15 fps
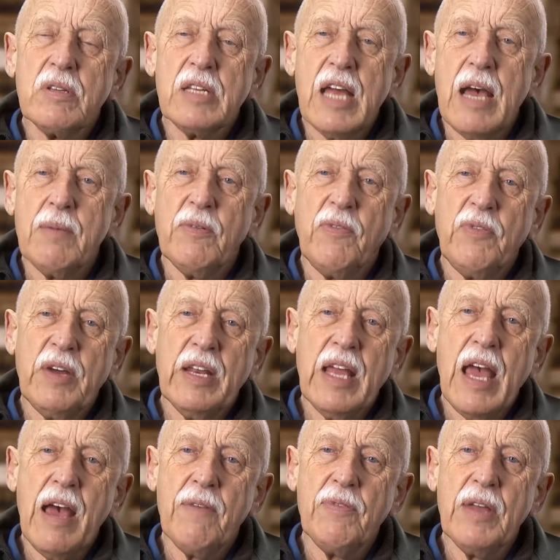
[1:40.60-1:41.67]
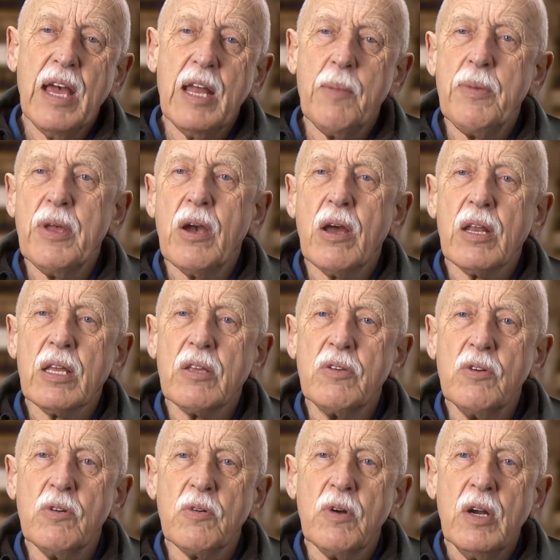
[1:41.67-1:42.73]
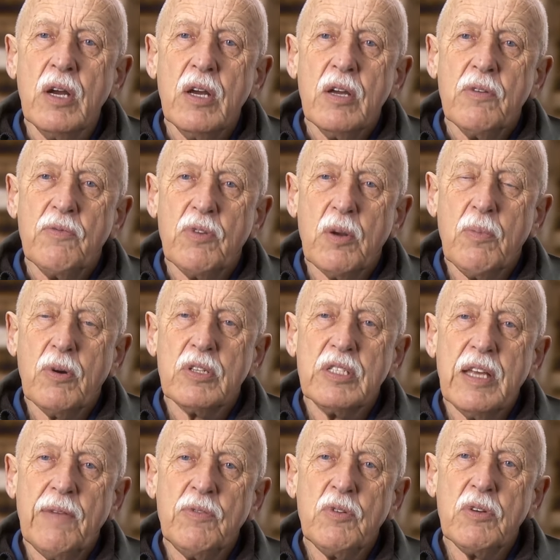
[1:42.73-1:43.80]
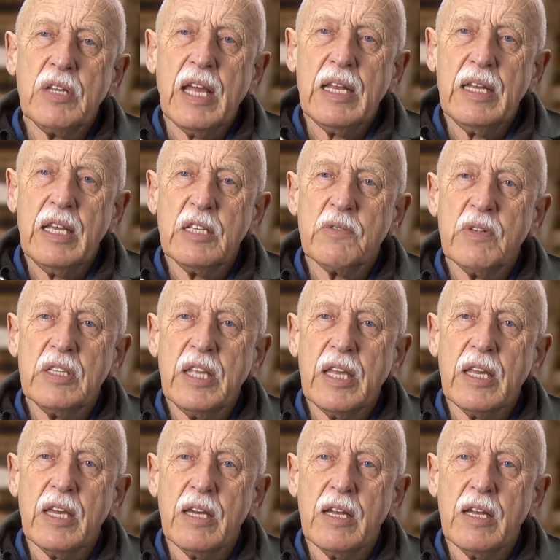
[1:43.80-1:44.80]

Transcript: of the time, a very heavy antibiotic cure for about 7 to 10 days will take